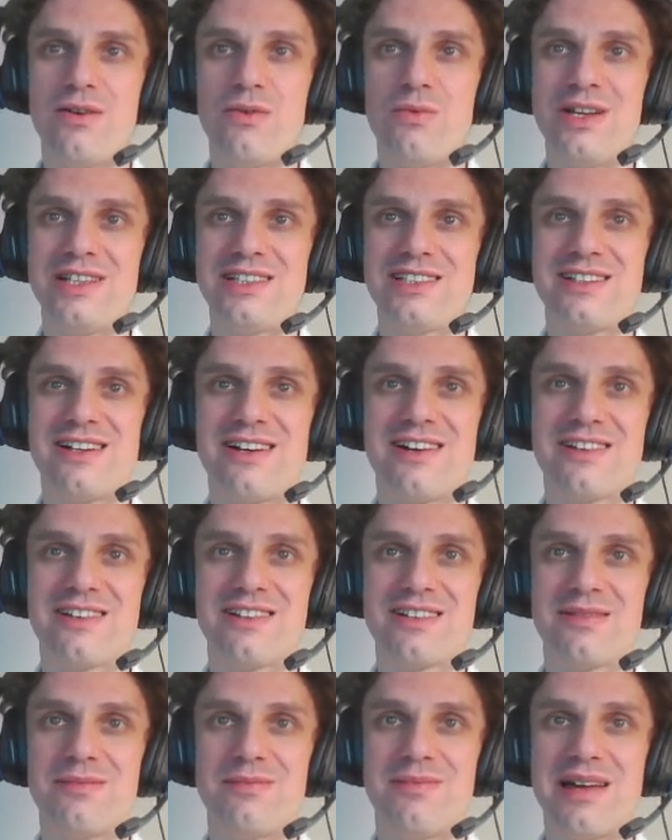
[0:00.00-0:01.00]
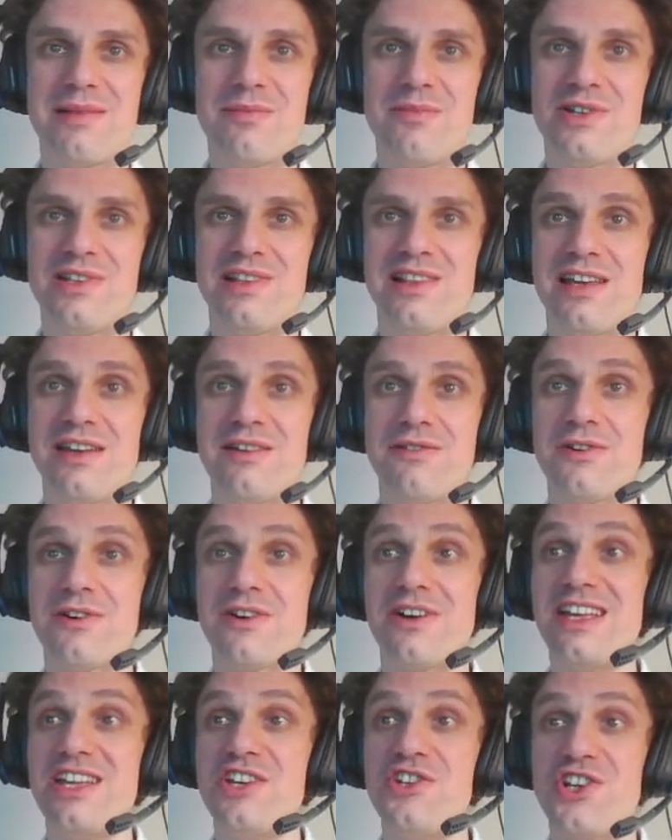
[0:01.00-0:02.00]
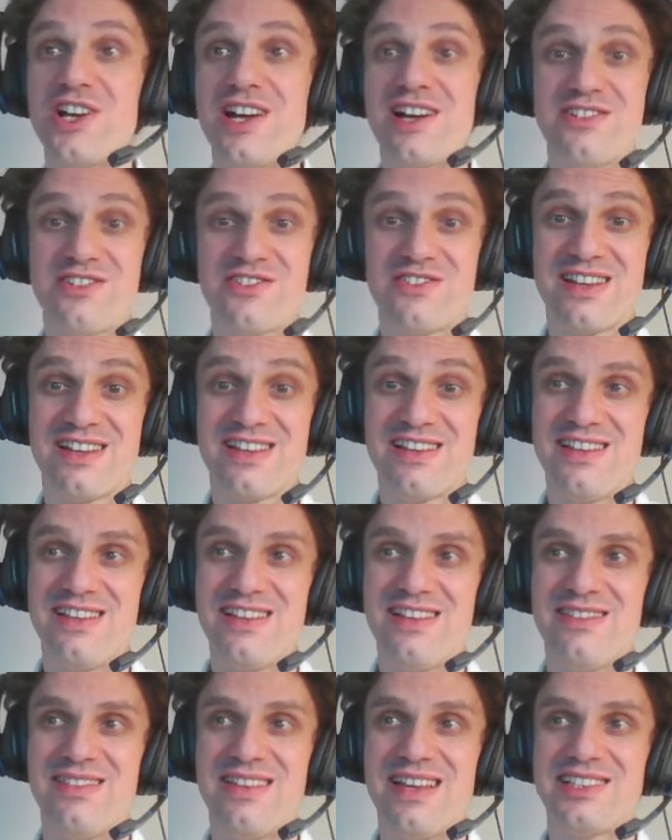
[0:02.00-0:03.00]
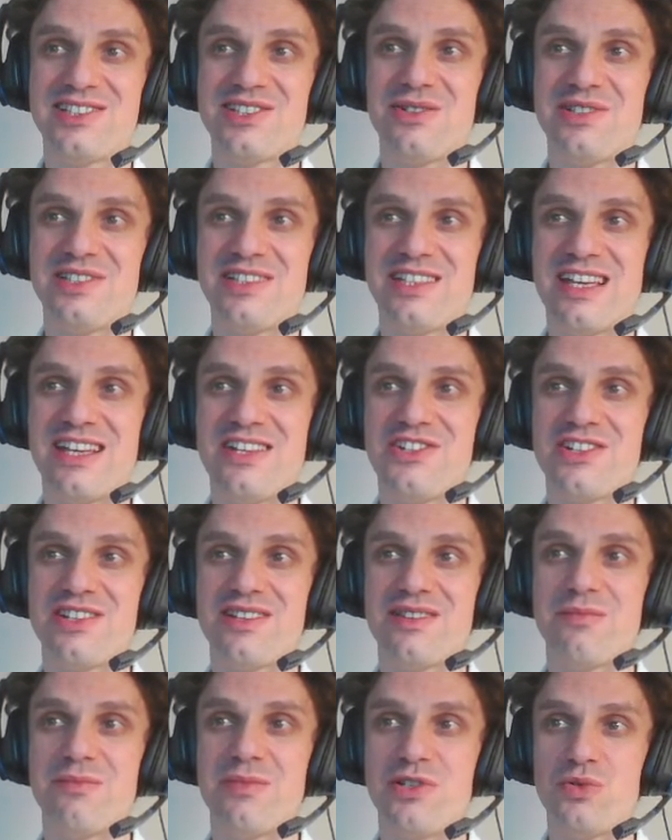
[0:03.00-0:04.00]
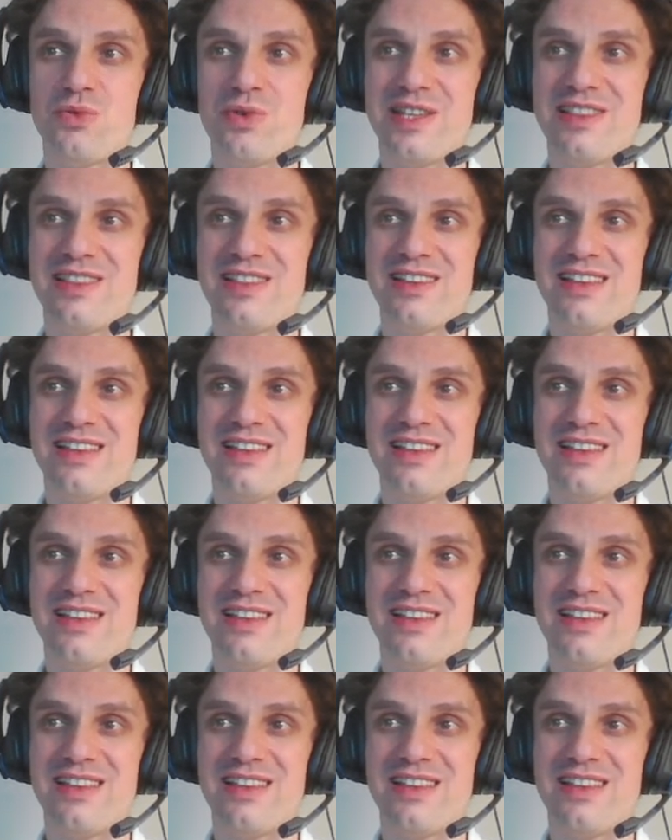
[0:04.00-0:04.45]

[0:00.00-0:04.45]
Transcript: we start by modeling for each country the association between